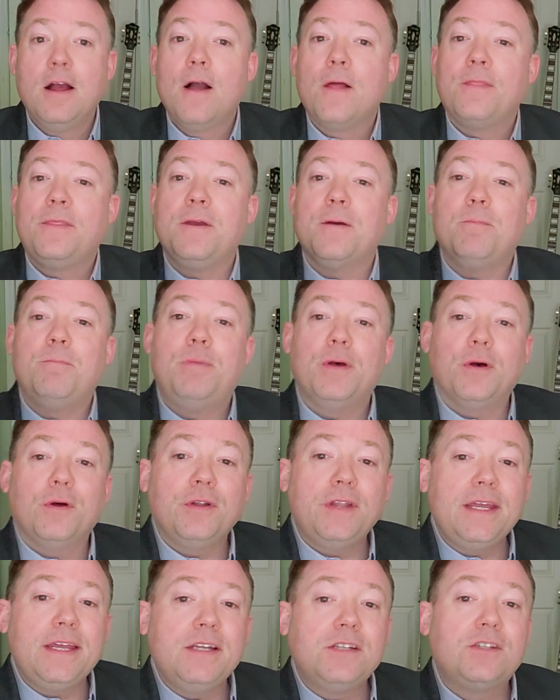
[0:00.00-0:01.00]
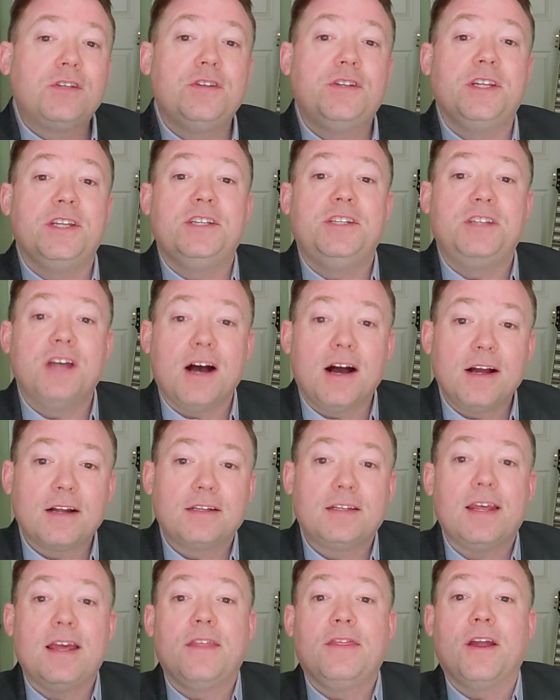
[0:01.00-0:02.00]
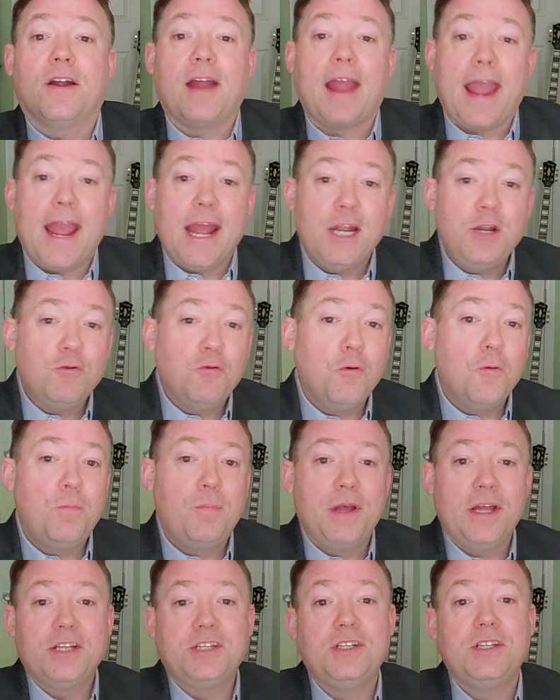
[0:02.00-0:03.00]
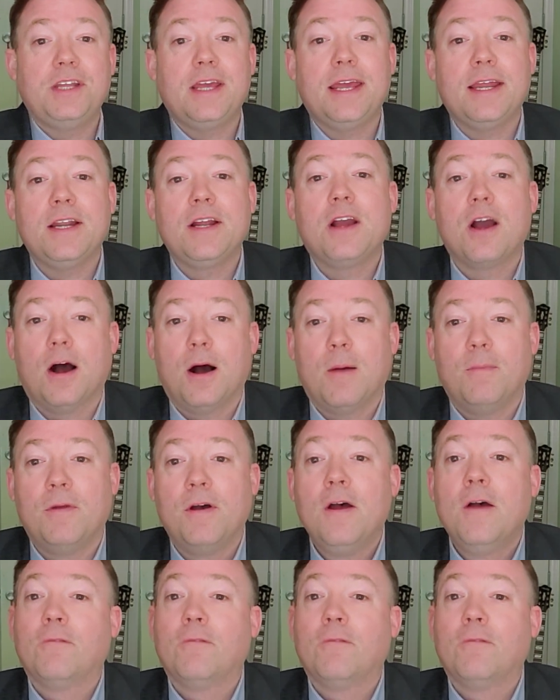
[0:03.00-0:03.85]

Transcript: the ability to deduct their annual pension income